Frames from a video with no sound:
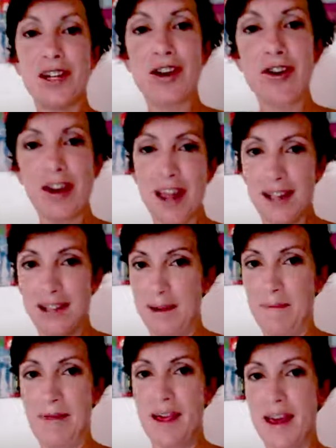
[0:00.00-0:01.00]
to create
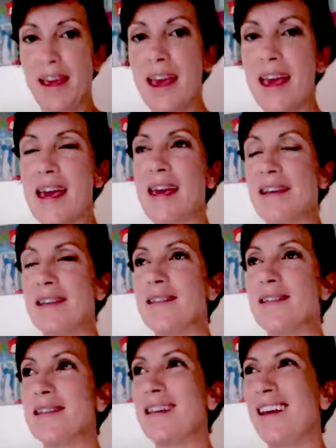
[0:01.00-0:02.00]
something
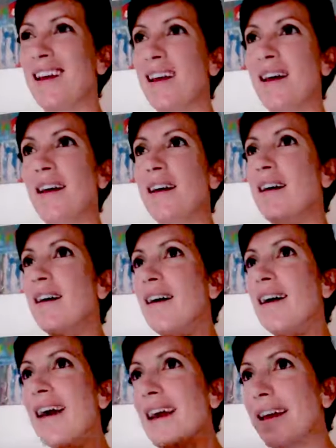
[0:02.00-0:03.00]

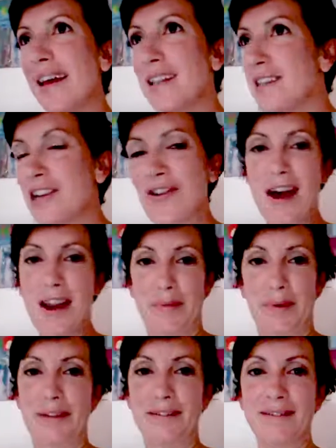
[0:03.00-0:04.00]
it's
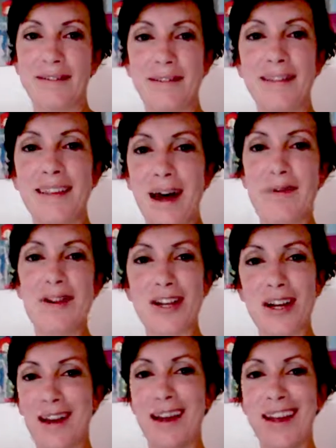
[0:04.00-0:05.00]
incredible. That much,
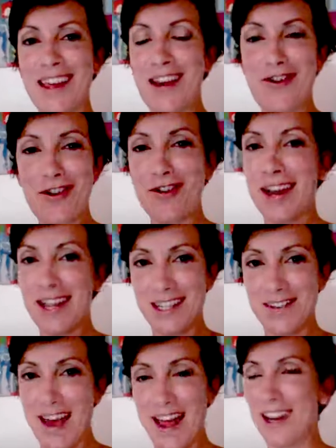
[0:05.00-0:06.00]
you know,
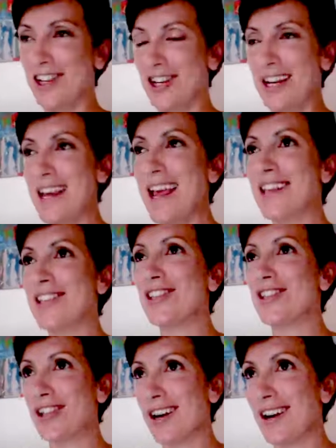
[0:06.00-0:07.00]
creative energy
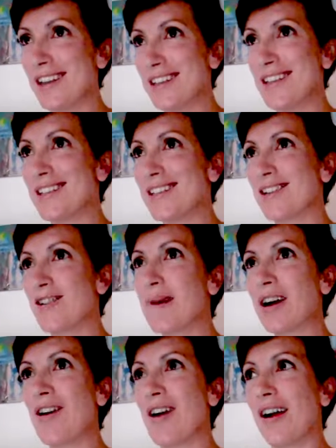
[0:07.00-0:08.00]
is just, oh
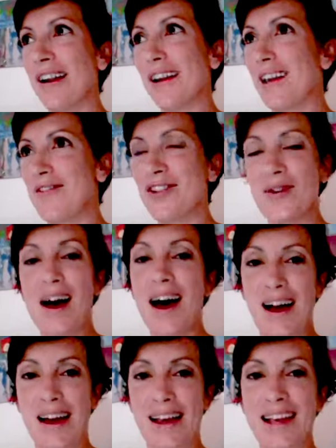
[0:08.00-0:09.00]
my God, it gives you a
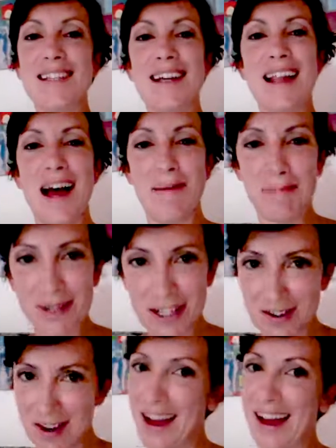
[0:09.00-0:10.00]
high. It's an
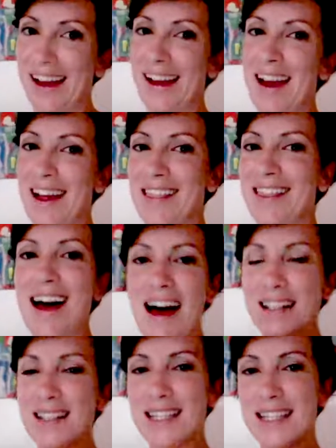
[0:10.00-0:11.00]
absolute high. And
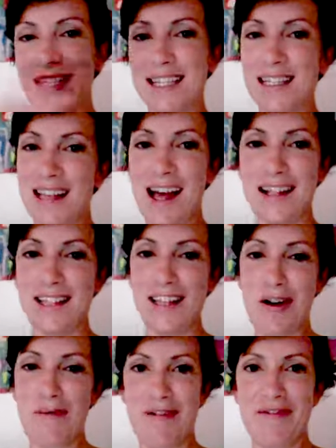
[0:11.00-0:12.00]
that is hands
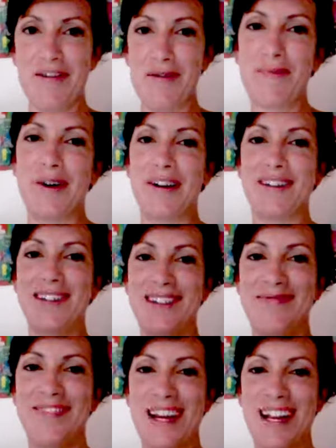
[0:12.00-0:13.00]
down my favorite part, the